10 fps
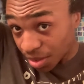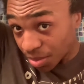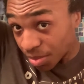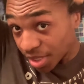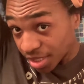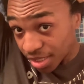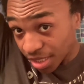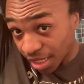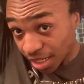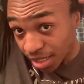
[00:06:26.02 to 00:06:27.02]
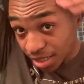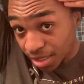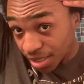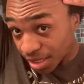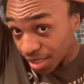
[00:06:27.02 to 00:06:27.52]
be
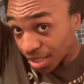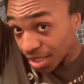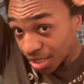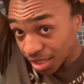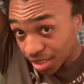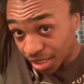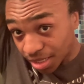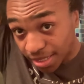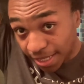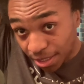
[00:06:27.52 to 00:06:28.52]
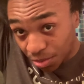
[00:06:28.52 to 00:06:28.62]
scared to tell